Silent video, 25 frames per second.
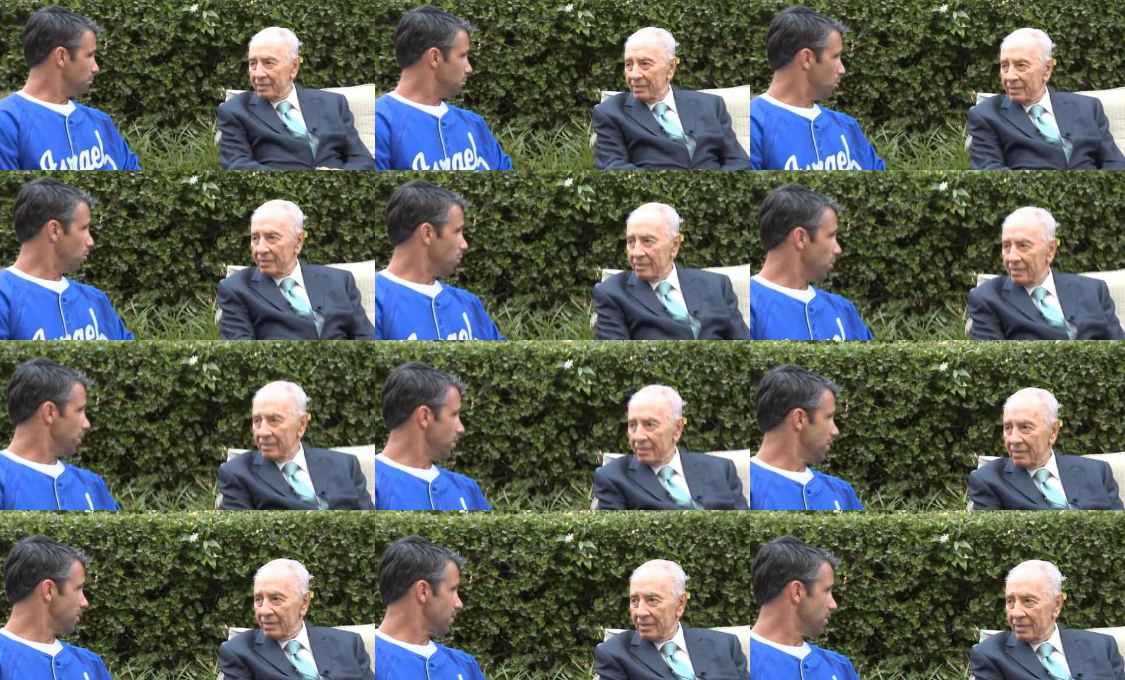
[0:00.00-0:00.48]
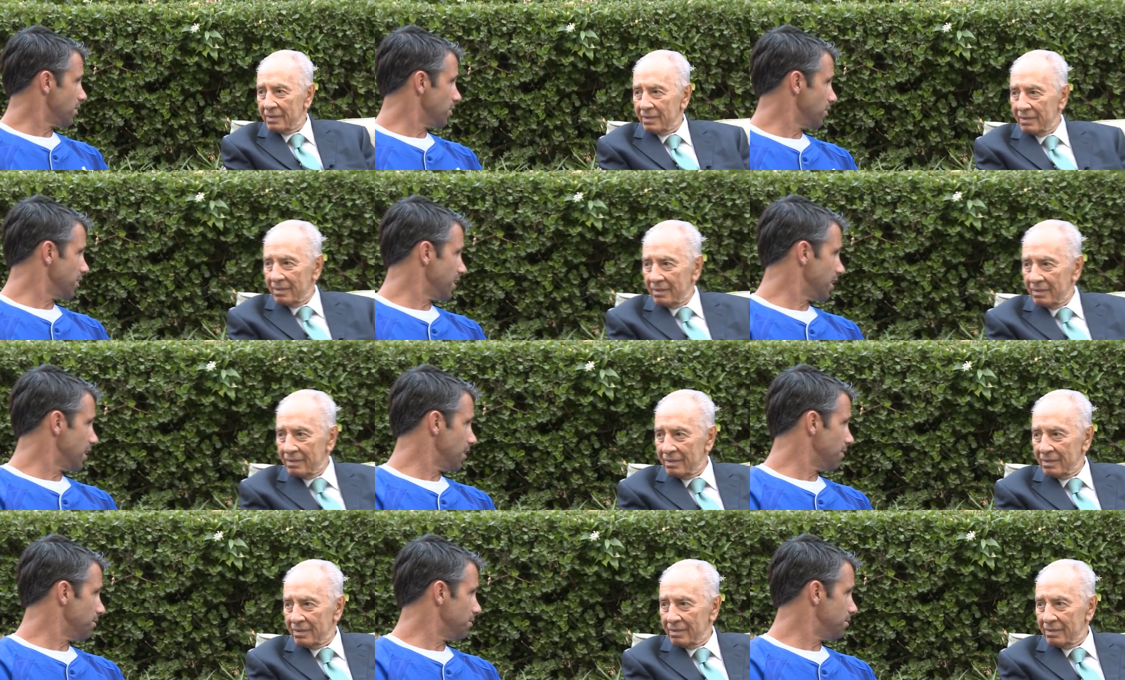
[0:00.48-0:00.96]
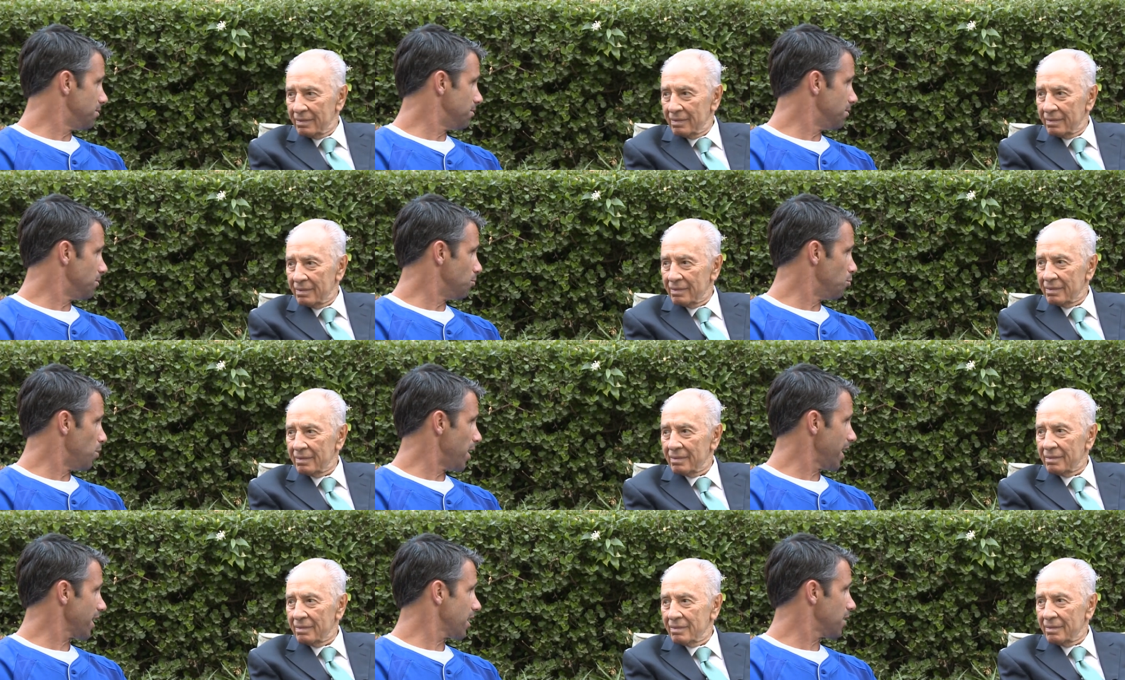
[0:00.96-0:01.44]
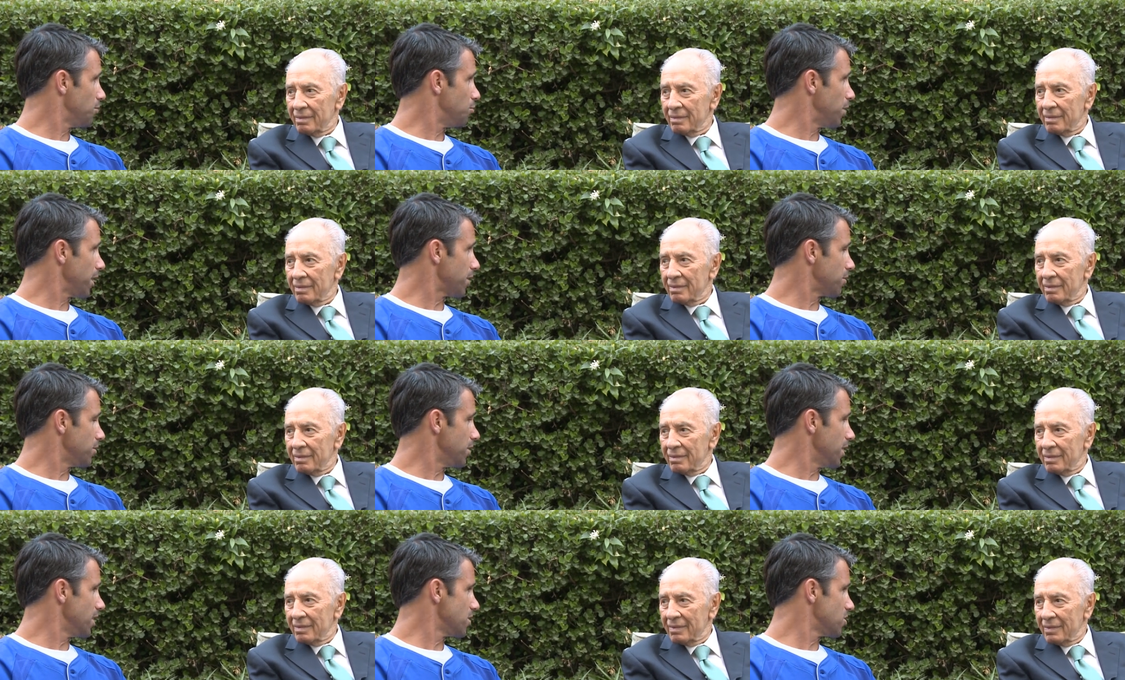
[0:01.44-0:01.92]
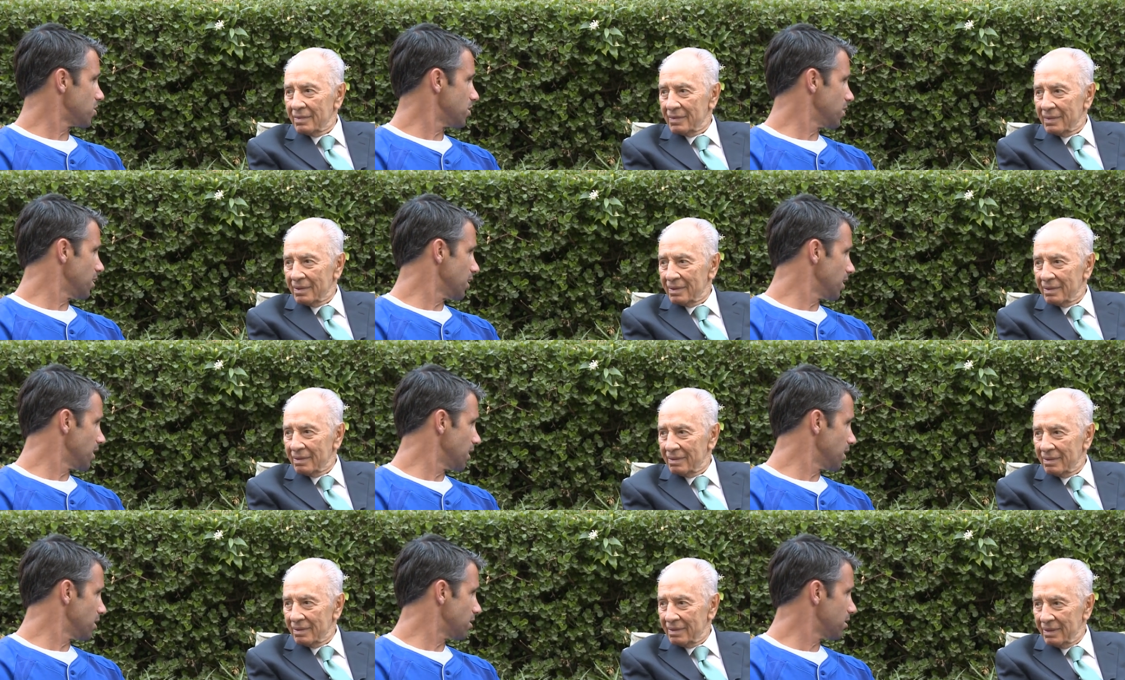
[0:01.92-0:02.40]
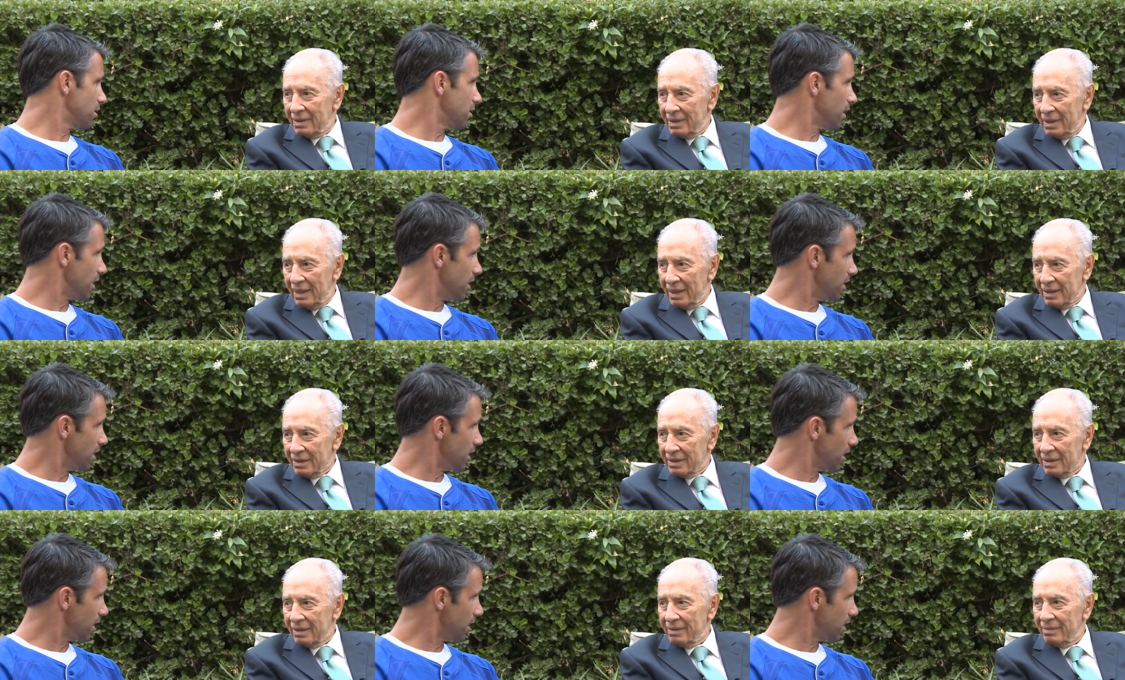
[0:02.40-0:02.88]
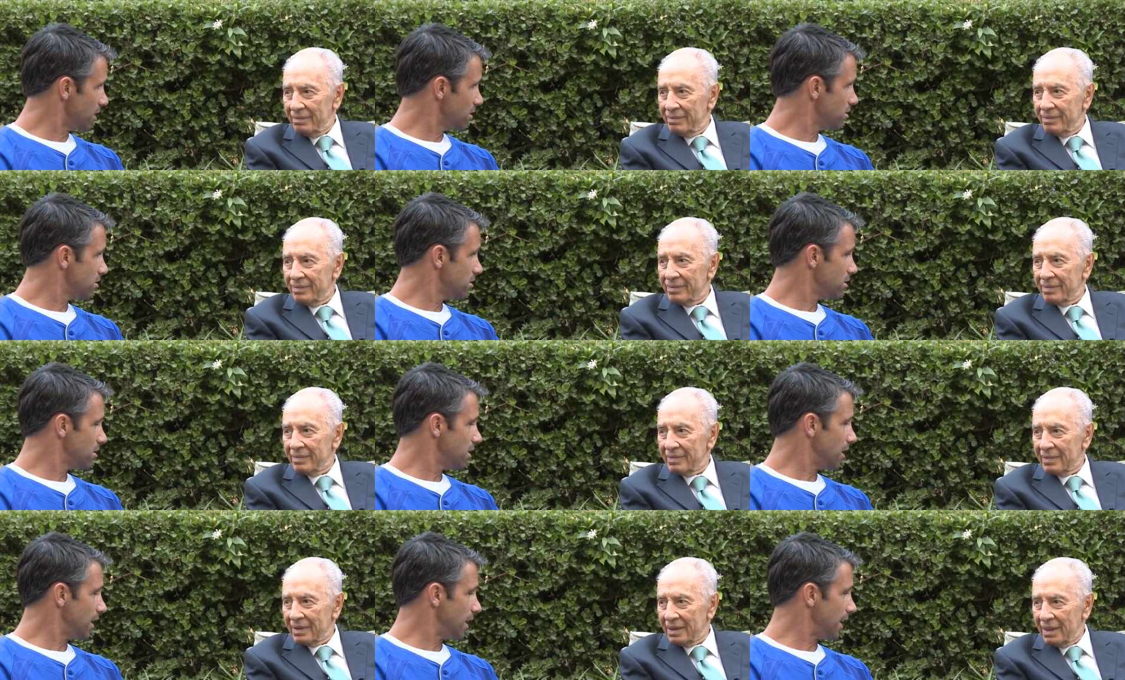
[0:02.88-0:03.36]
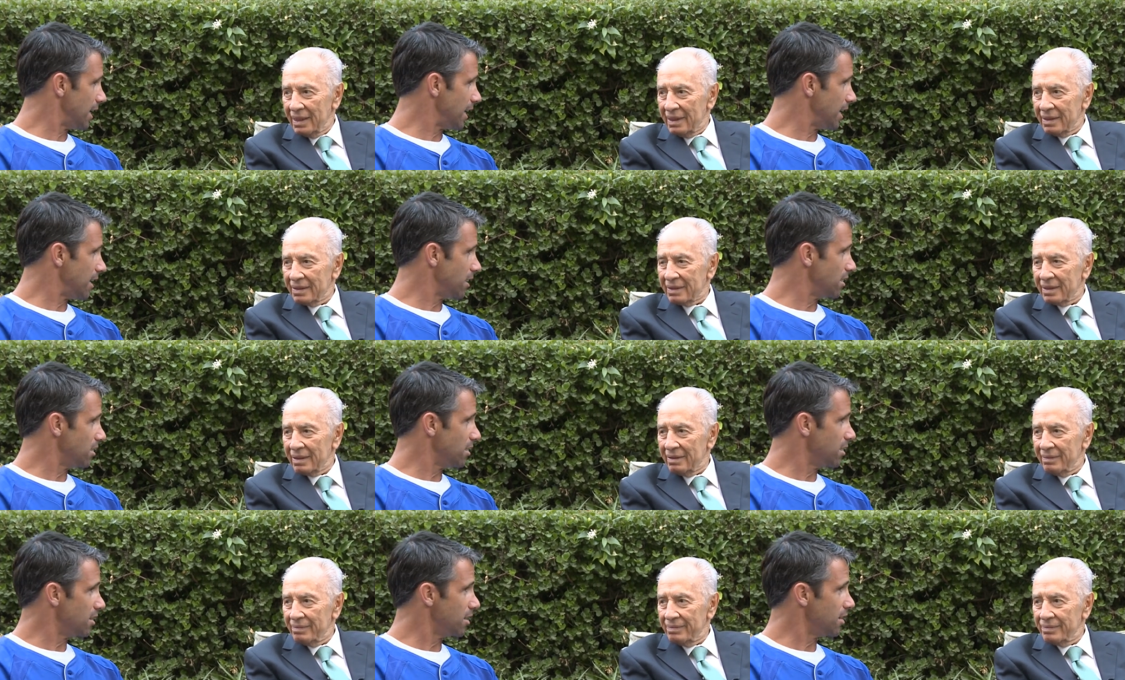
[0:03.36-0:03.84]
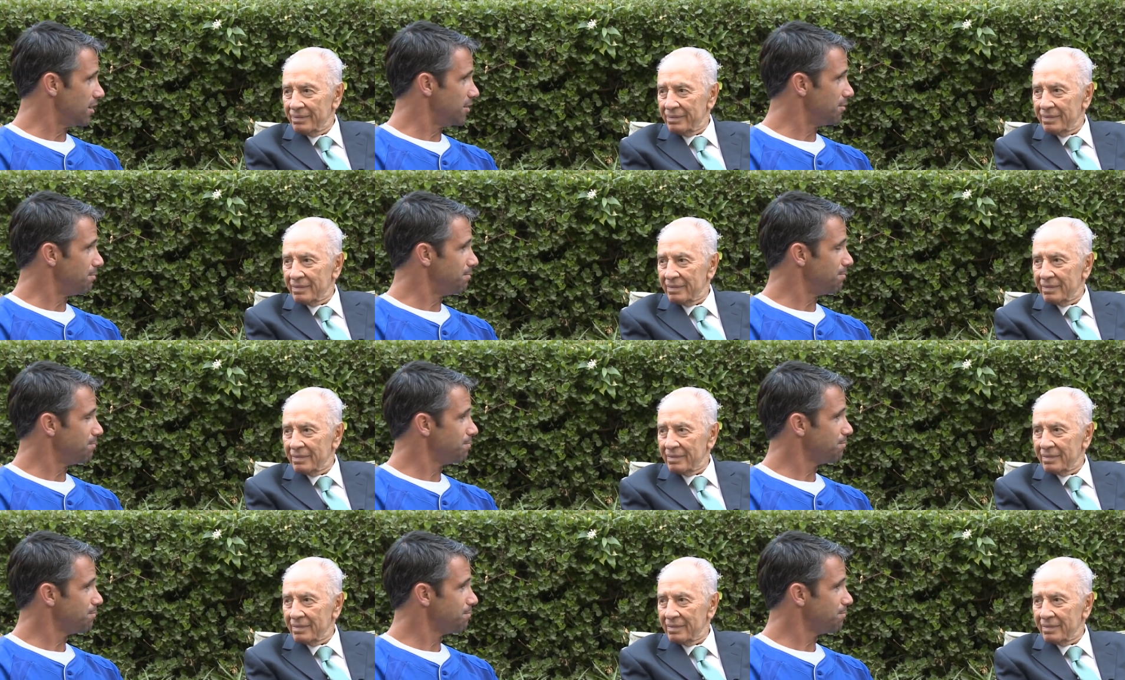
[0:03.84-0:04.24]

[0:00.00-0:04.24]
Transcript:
Speaker 1: boy. You know, they have rec recreation leagues, yes. leagues, yes. and um,